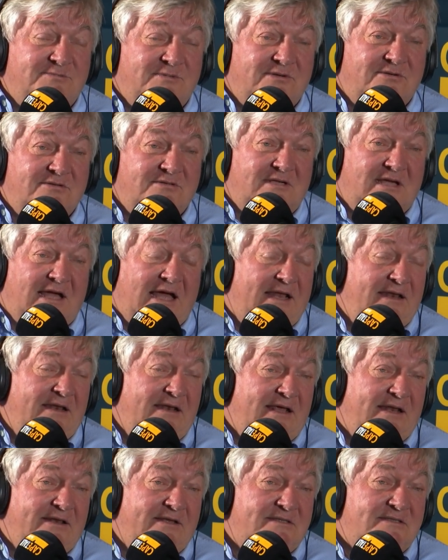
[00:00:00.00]
because I
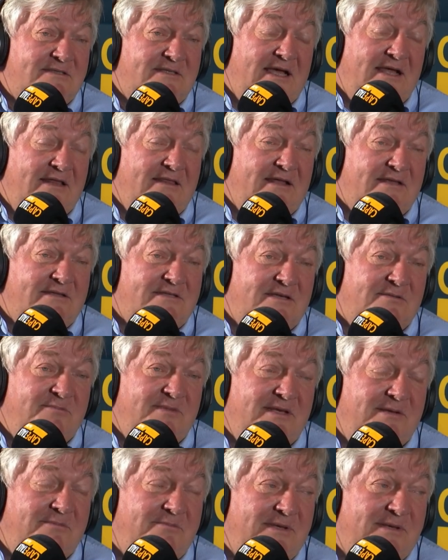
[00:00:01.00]
didn't understand that so
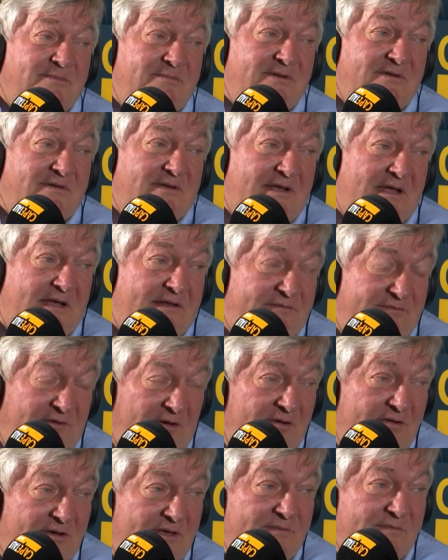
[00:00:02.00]
many people had
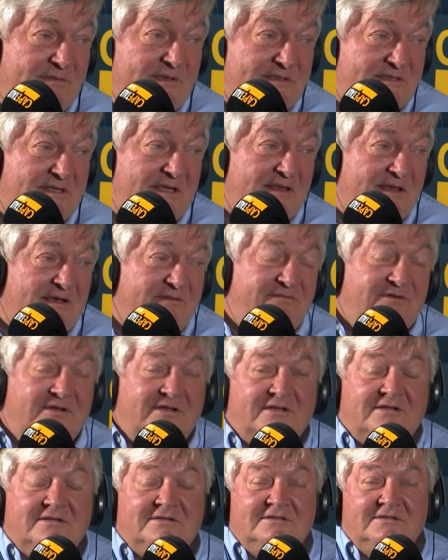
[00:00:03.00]
followed him in South
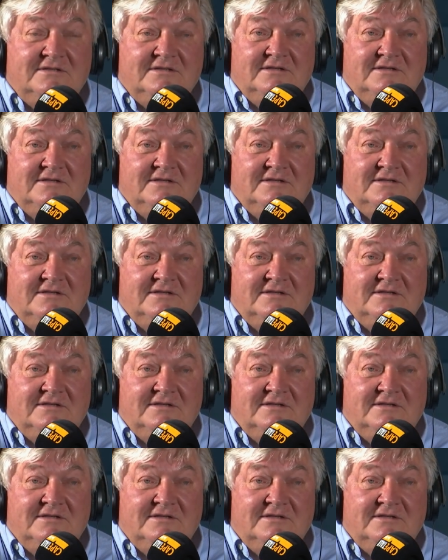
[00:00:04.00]
Africa.